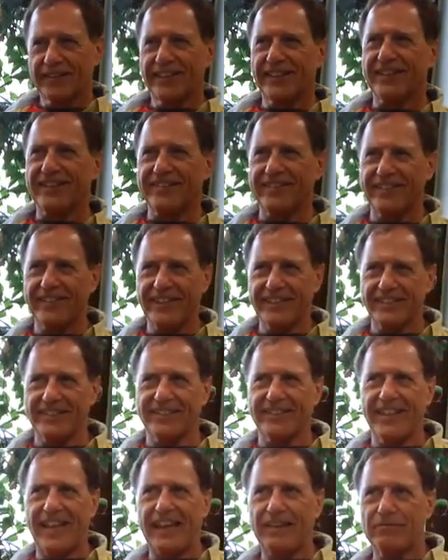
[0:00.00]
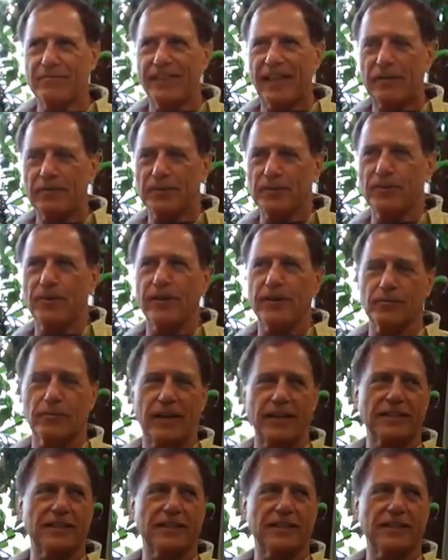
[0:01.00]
That was wrong, right?